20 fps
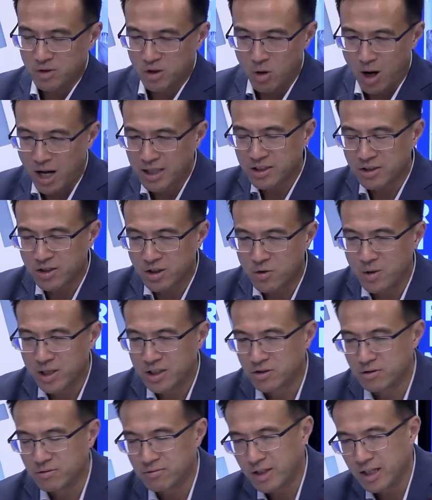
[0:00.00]
To answer the
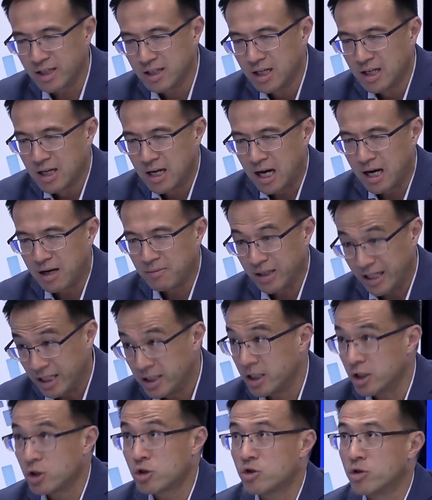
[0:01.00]
question, right,
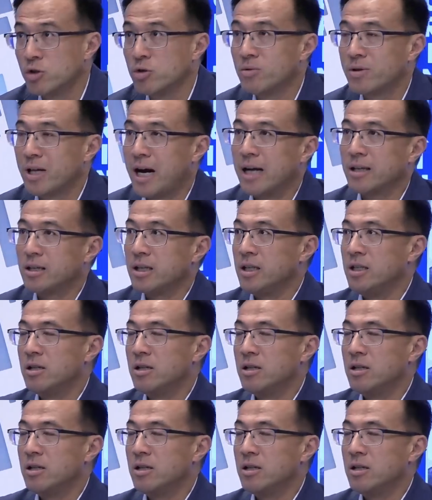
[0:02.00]
it is true that